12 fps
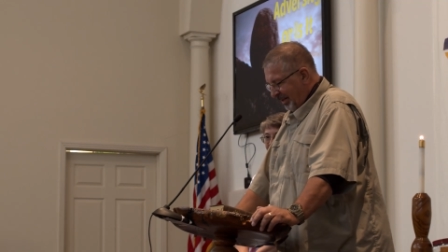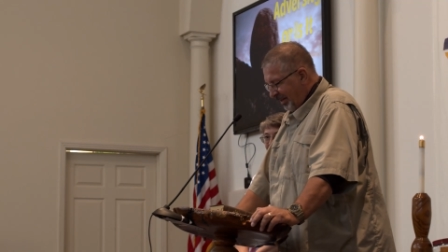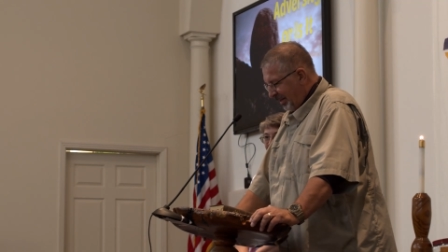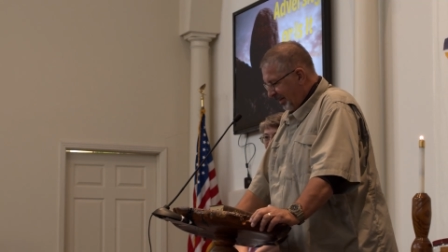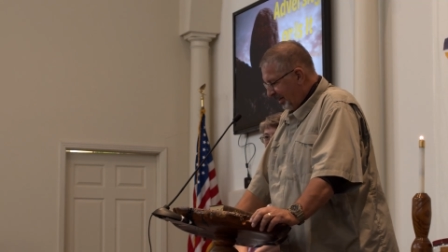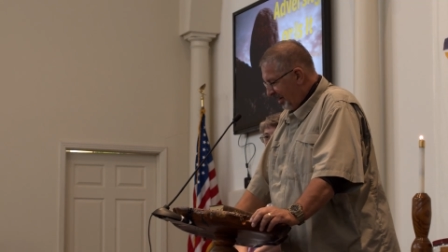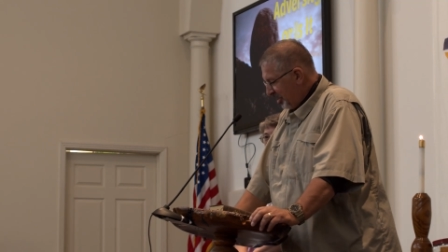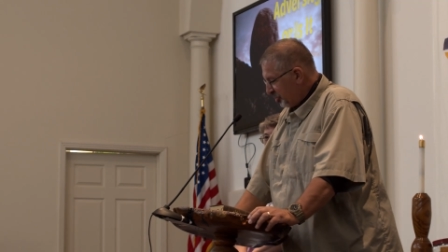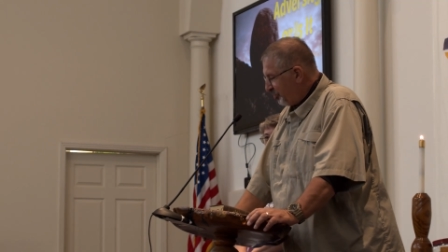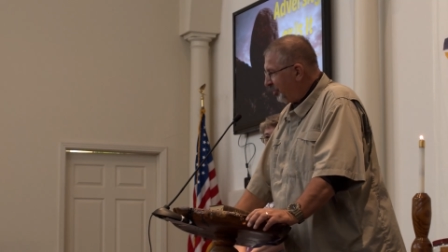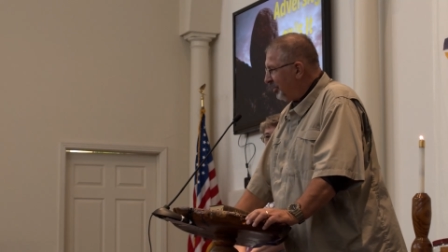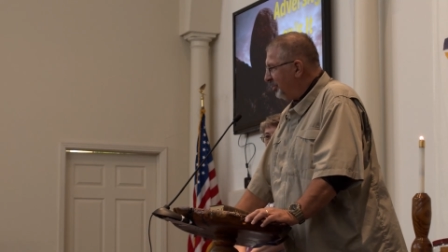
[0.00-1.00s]
uh,
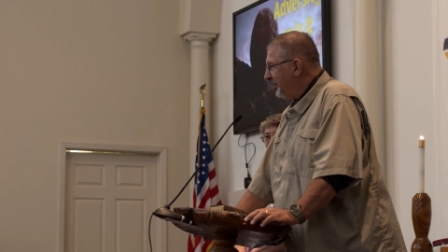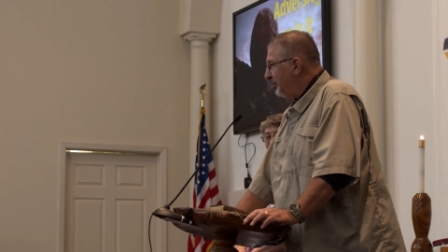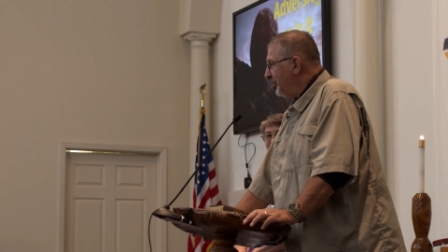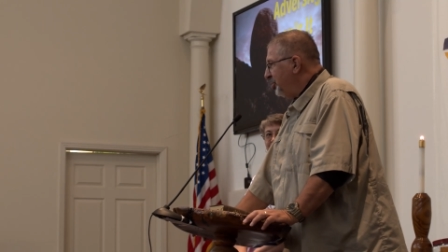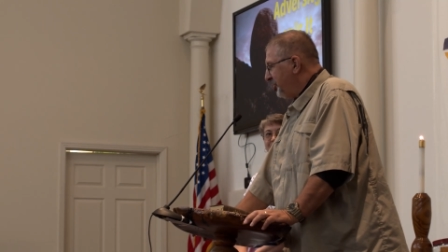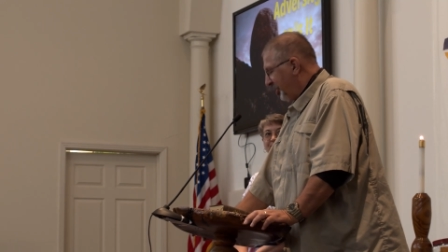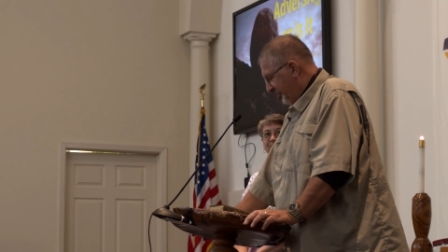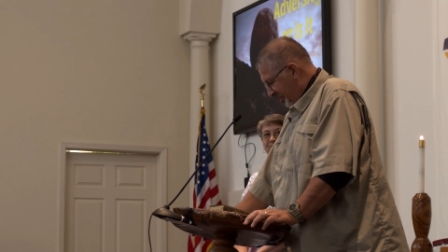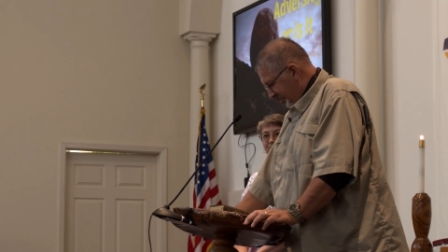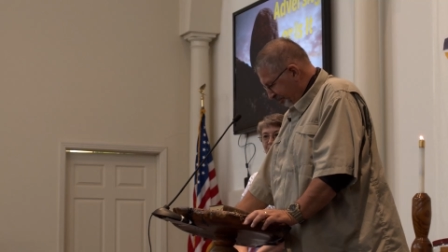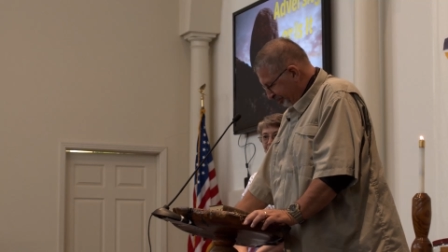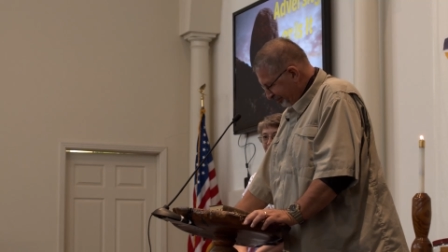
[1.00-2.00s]
husband, three
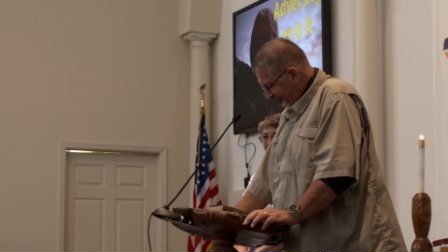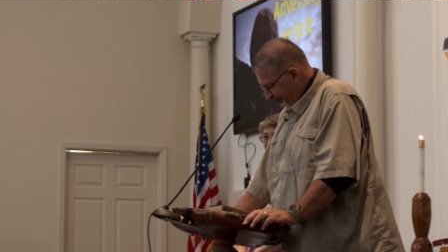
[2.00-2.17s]
children.